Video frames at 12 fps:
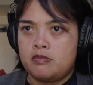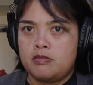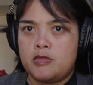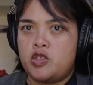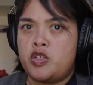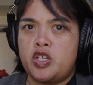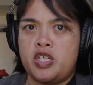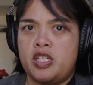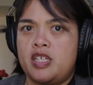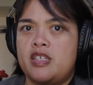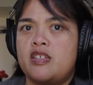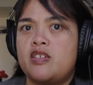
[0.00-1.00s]

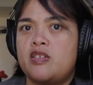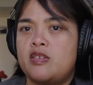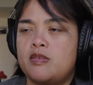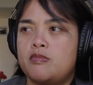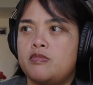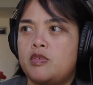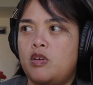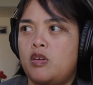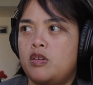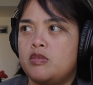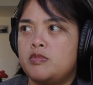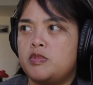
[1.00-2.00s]
nutritionist
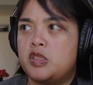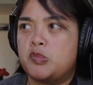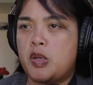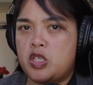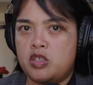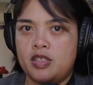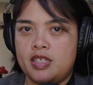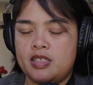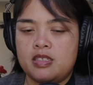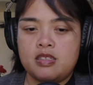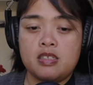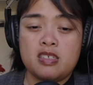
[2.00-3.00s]
or
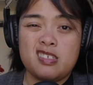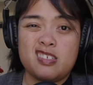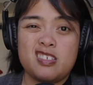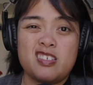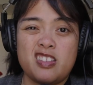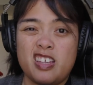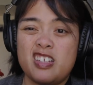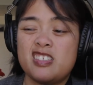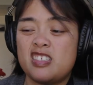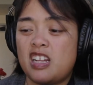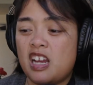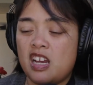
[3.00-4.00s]
specialist. This is just things
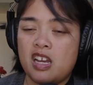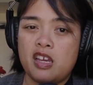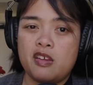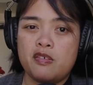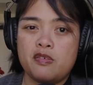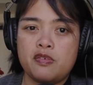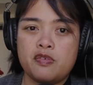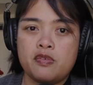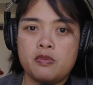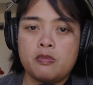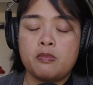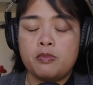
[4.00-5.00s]
that I've
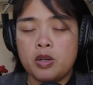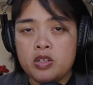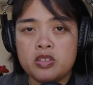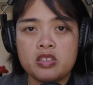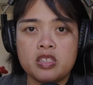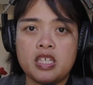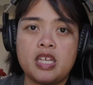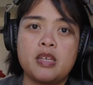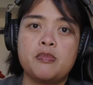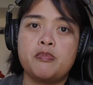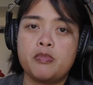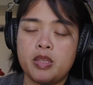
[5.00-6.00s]
personally
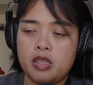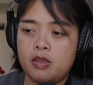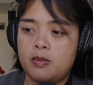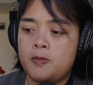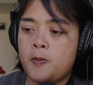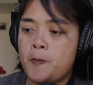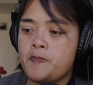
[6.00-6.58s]
been